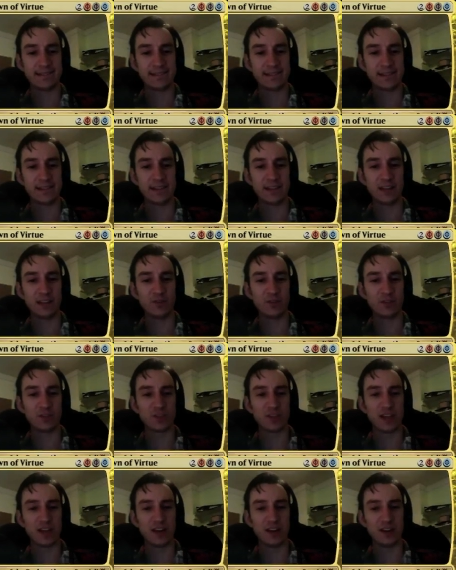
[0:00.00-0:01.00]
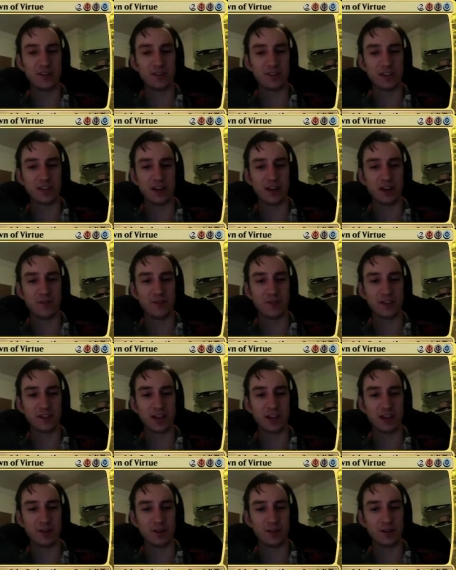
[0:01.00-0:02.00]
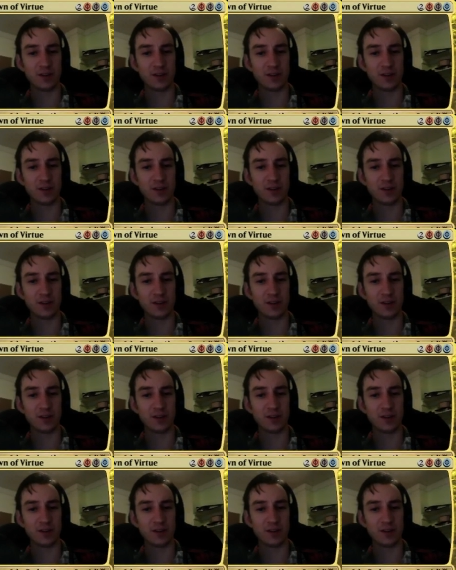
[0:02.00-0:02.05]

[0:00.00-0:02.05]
Definitely wish I had another sacrifice outlet.